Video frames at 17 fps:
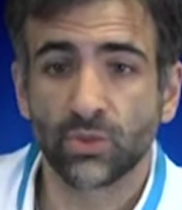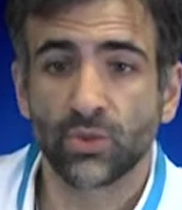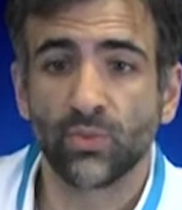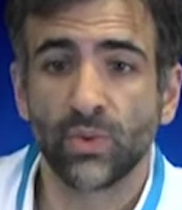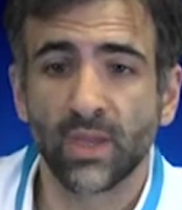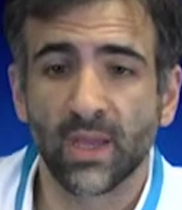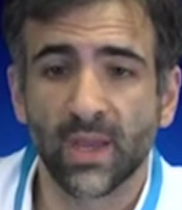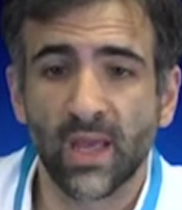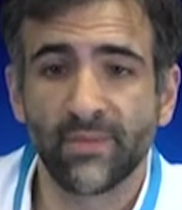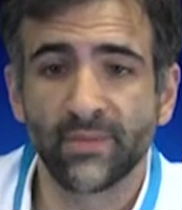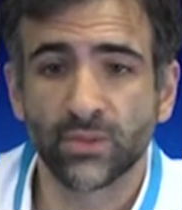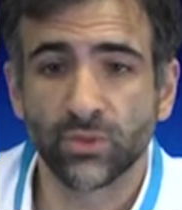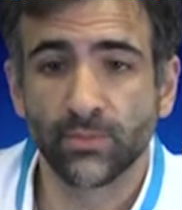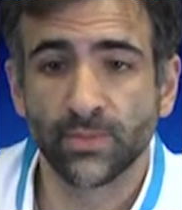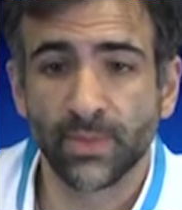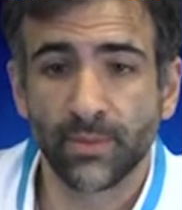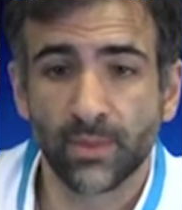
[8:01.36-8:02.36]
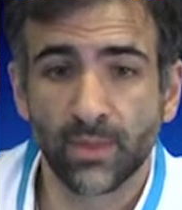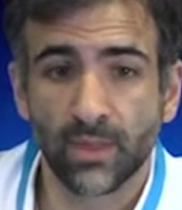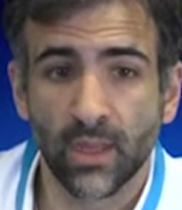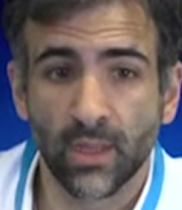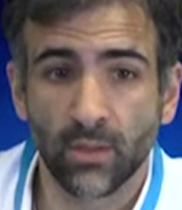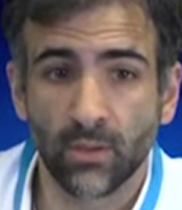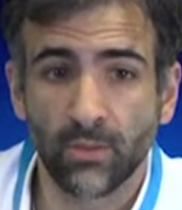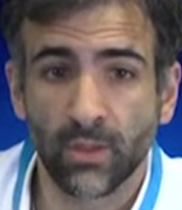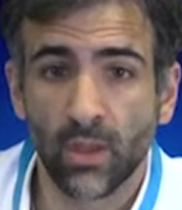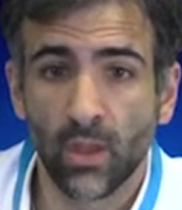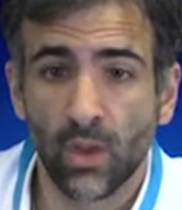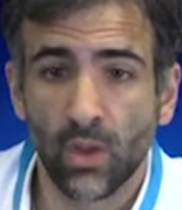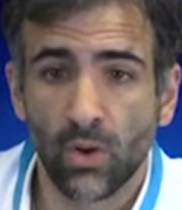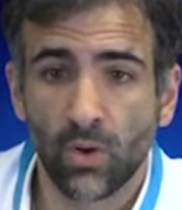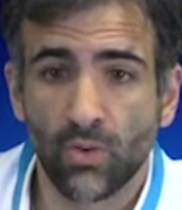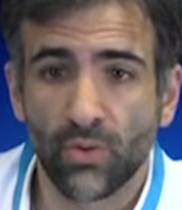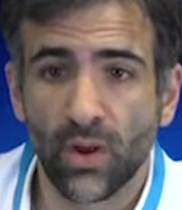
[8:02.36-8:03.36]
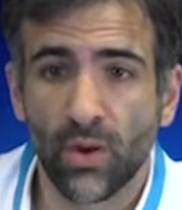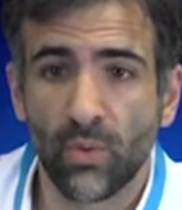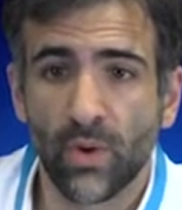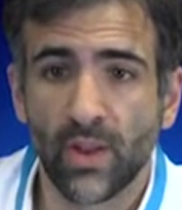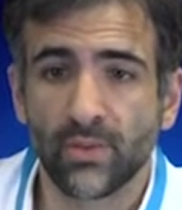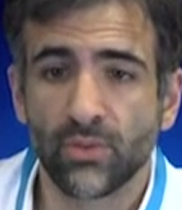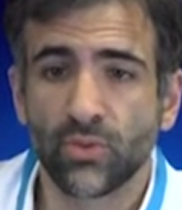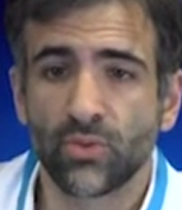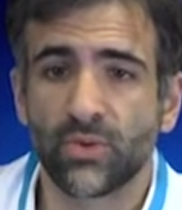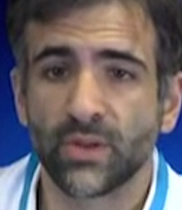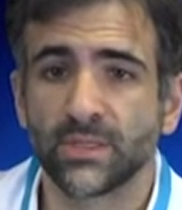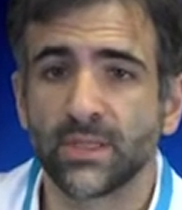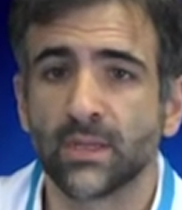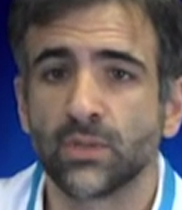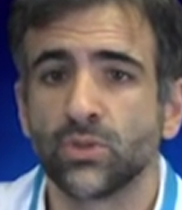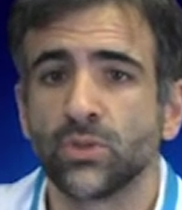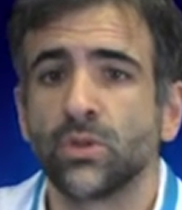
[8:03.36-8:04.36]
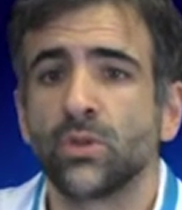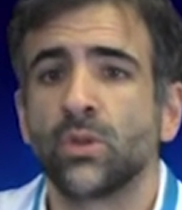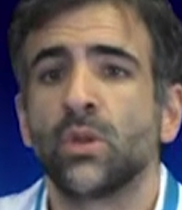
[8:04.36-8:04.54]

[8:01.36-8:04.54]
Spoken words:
we can have a subsegmentectomy or a wedge resection.